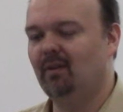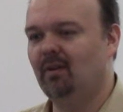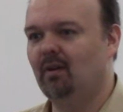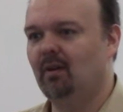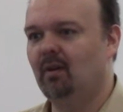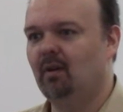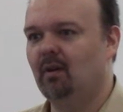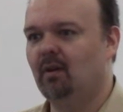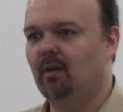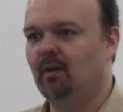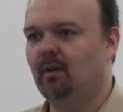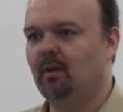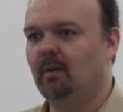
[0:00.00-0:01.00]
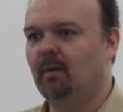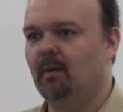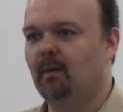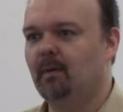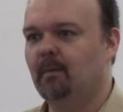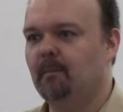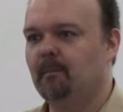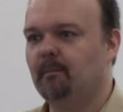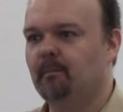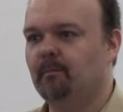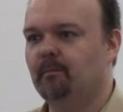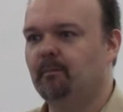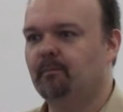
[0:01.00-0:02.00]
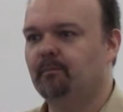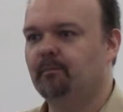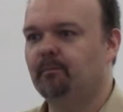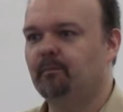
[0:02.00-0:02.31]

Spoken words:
(no one is talking)